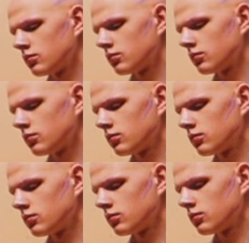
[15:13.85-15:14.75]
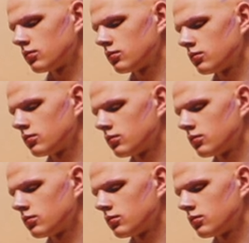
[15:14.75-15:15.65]

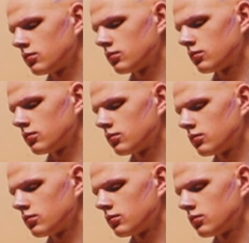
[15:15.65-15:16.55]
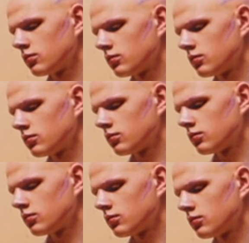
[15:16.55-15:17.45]

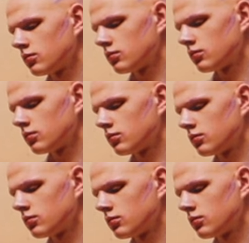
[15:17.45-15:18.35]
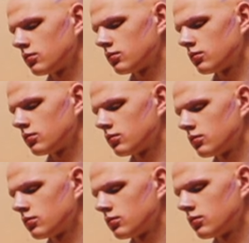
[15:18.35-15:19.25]

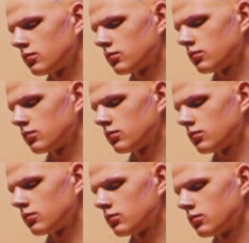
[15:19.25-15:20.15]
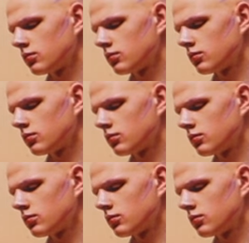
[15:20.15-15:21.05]

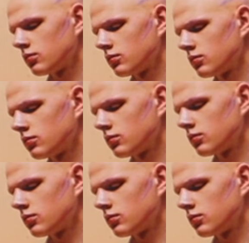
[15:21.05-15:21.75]
(silent)